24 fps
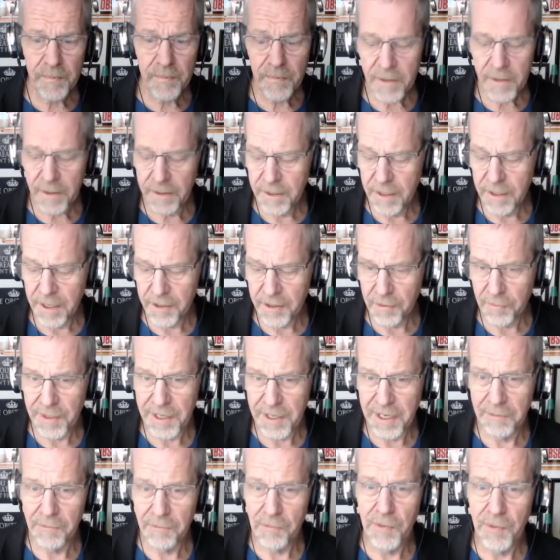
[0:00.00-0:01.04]
You got a
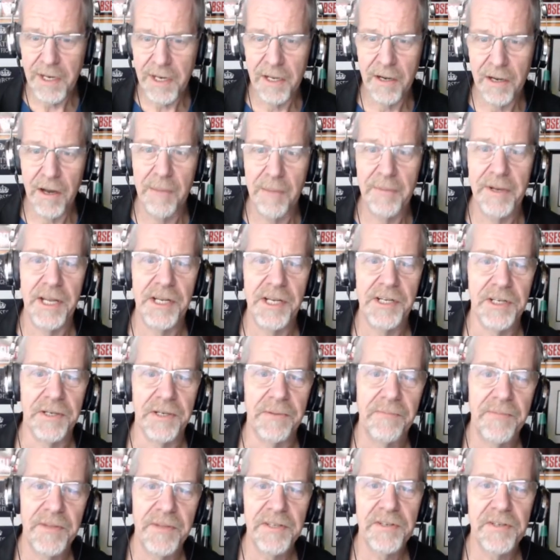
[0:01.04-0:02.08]
winning combination.
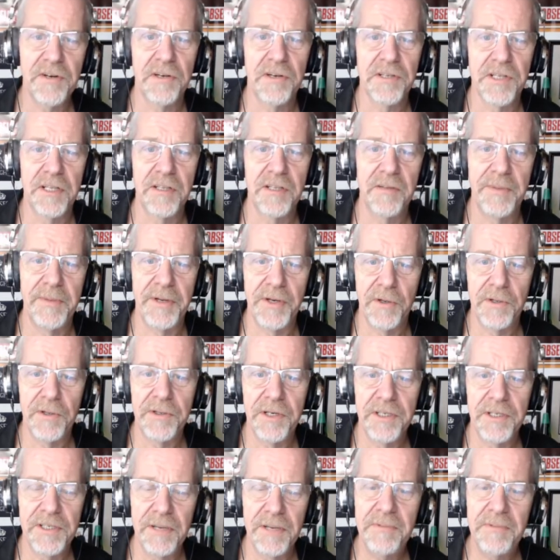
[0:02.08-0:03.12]
This girl's a little bit older.
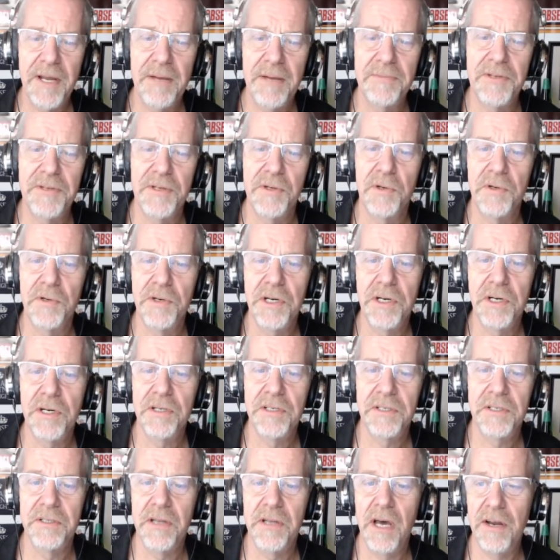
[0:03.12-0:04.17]
Sometimes the older
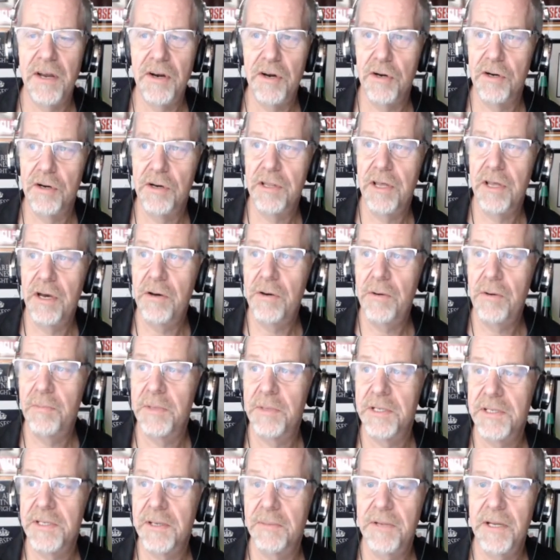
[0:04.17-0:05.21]
girls, not her though, but
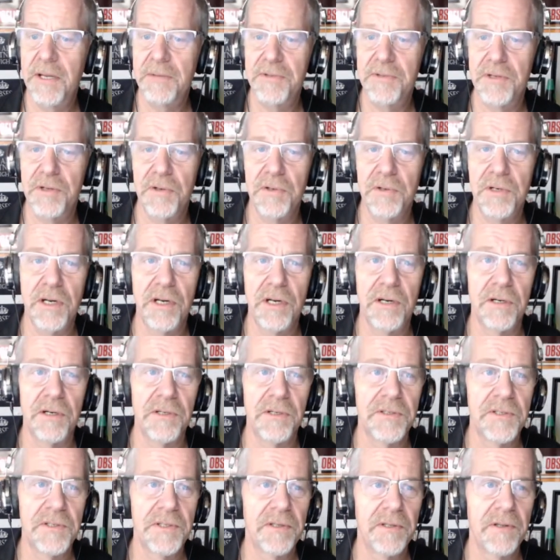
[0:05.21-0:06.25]
sometimes the older
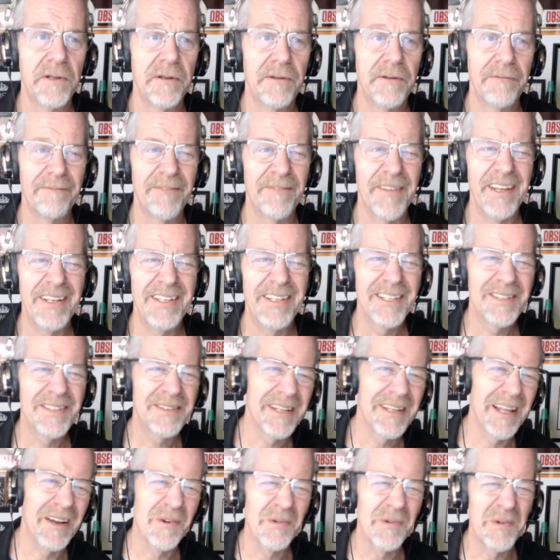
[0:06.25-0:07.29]
girls, they
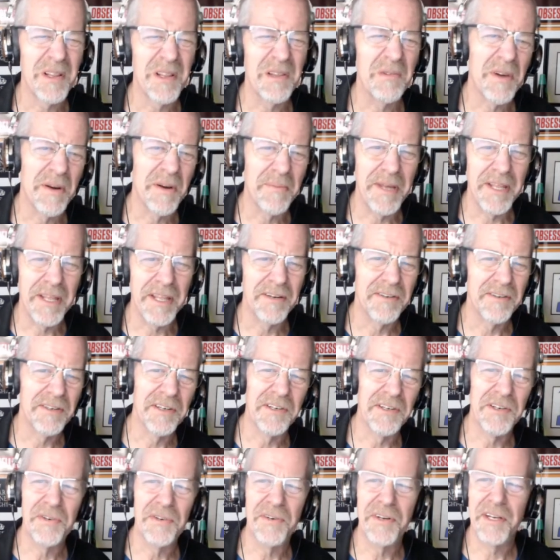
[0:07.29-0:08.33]
don't really want to be there. They're
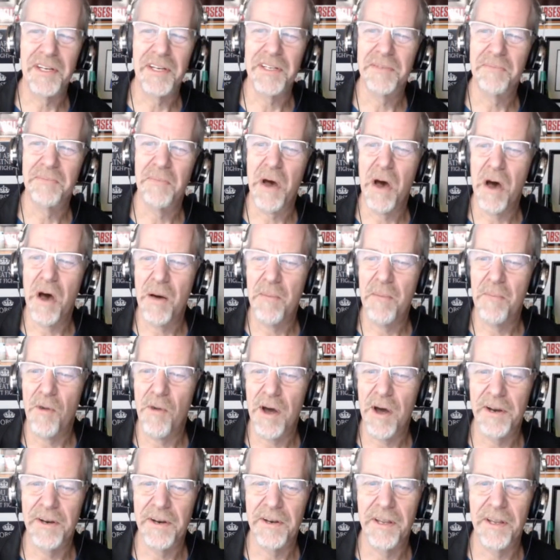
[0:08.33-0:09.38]
doing it because mom
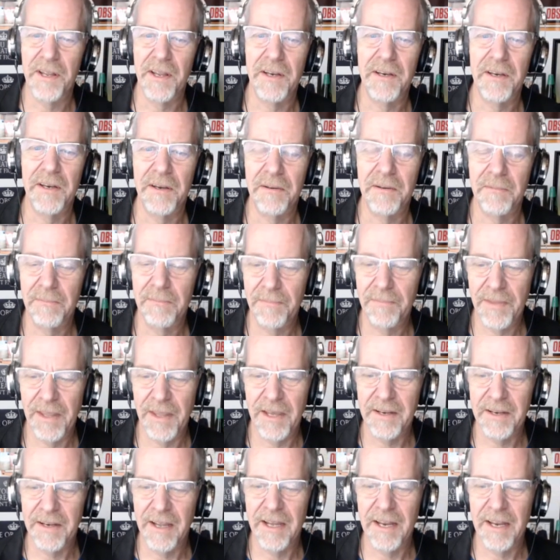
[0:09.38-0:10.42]
wanted it, and
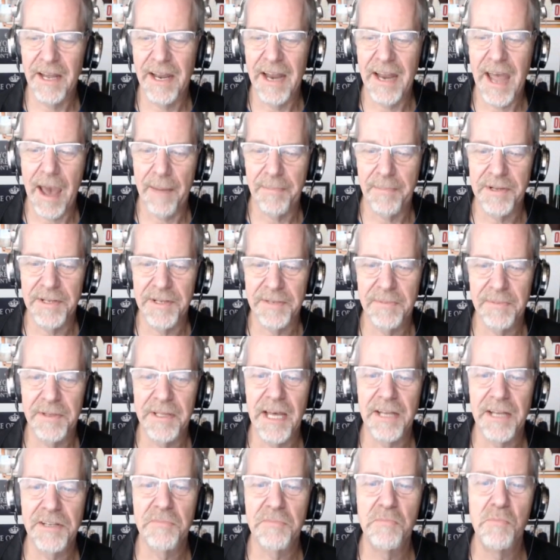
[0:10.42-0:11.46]
that happens. But
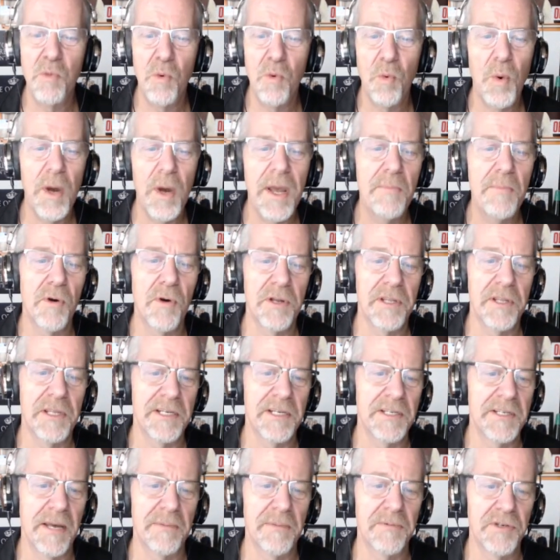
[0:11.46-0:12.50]
that's way more the
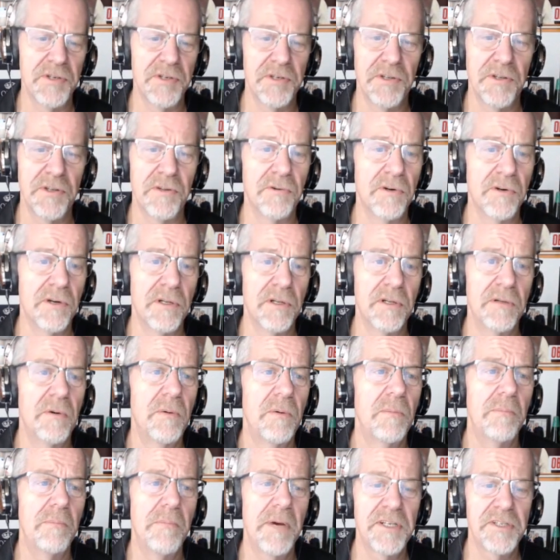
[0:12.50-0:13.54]
exception to the rule.
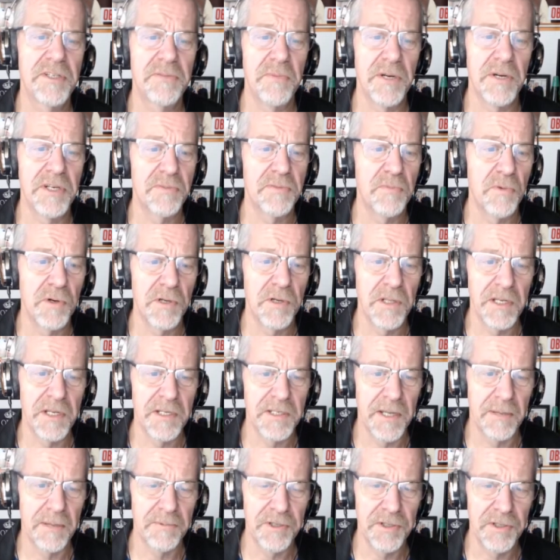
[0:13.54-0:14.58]
Much more the
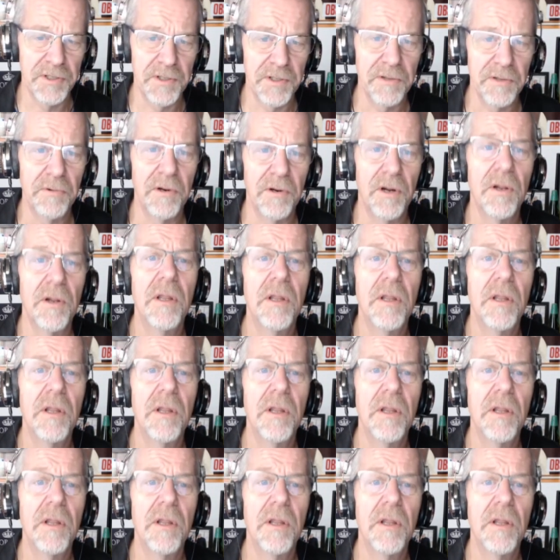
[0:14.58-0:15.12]
exception to the rule.